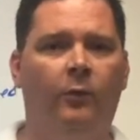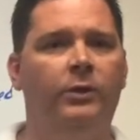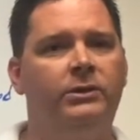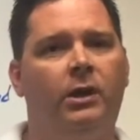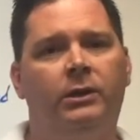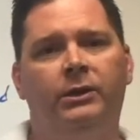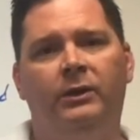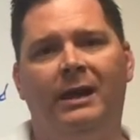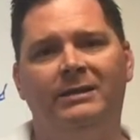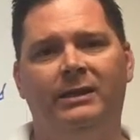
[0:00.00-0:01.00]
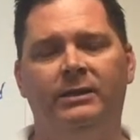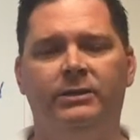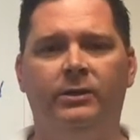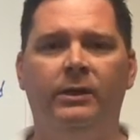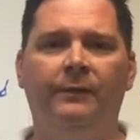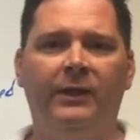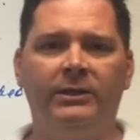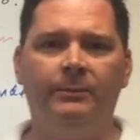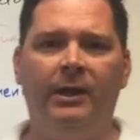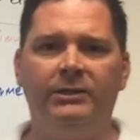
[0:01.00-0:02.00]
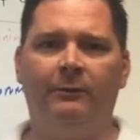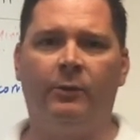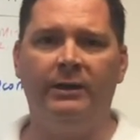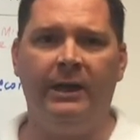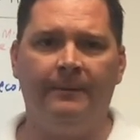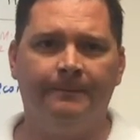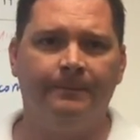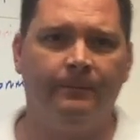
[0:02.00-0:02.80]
forward to talking to you guys again soon. Thanks so much. Have a great day.